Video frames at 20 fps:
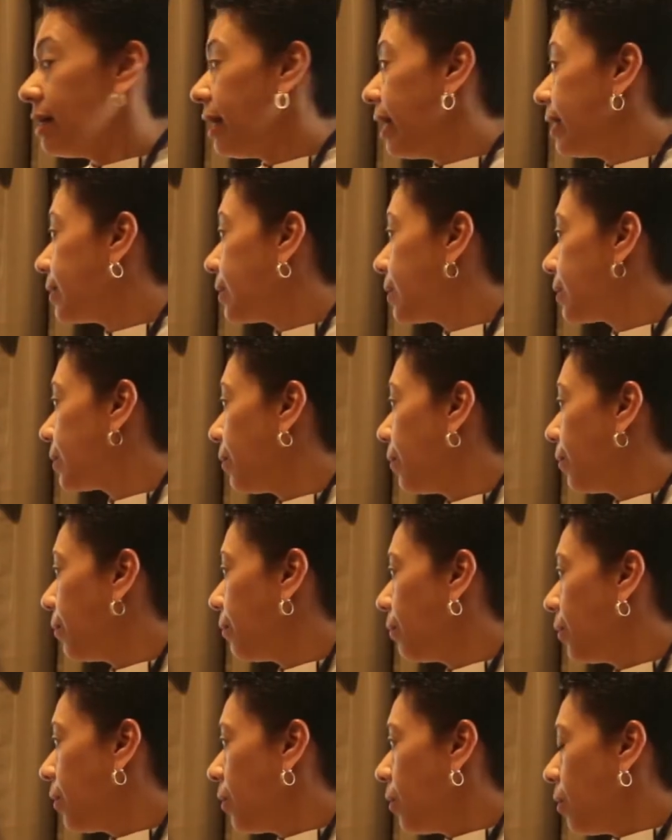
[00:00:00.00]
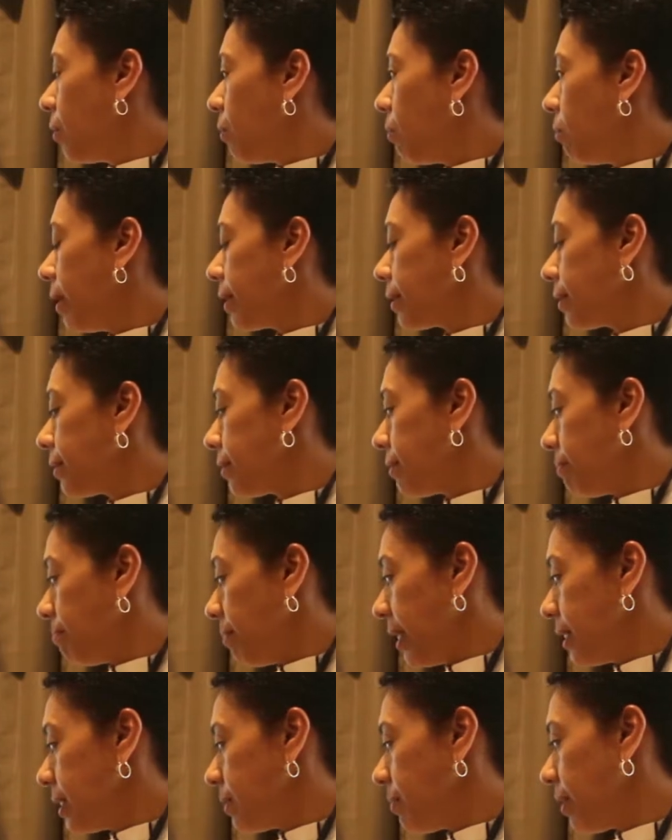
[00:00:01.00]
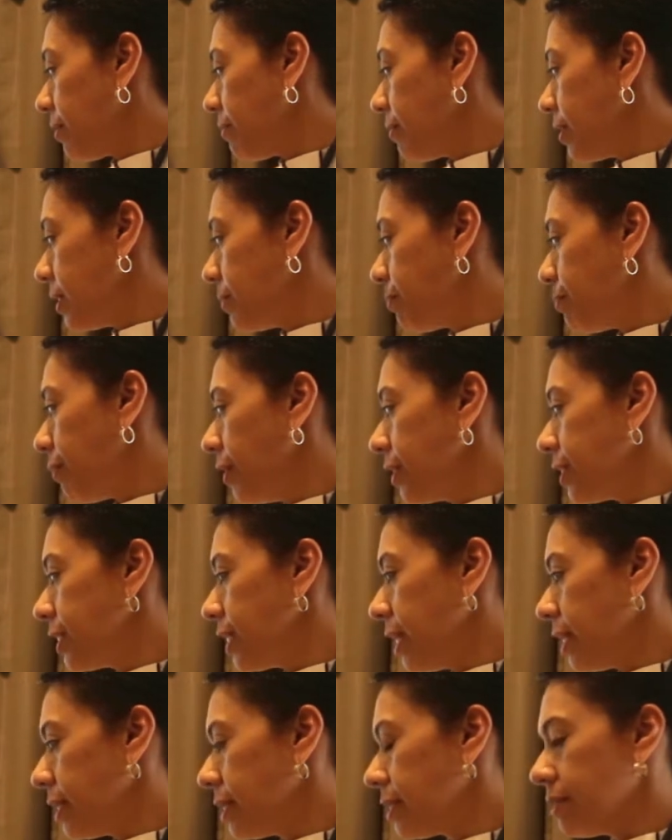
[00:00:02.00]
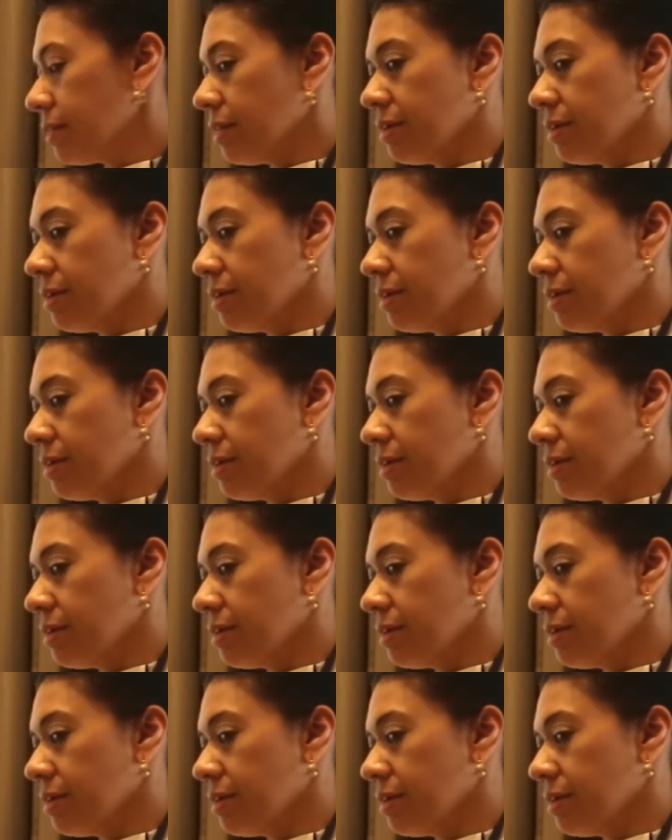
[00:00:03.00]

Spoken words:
And so as part of this project,